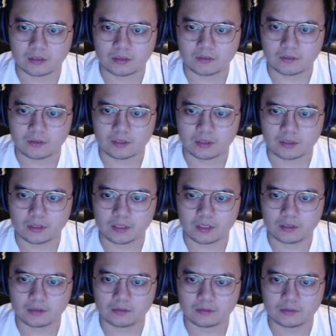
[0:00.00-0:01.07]
We're gonna
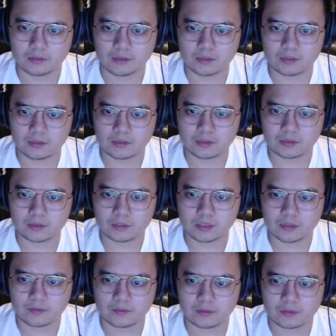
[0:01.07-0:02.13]
download this,
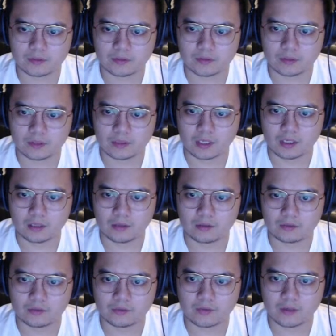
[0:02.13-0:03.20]
save it to the
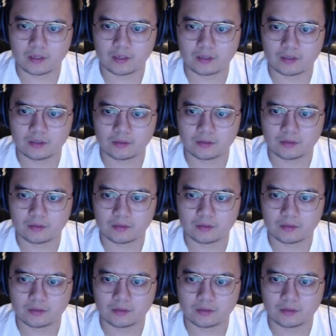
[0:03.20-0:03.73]
downloads file.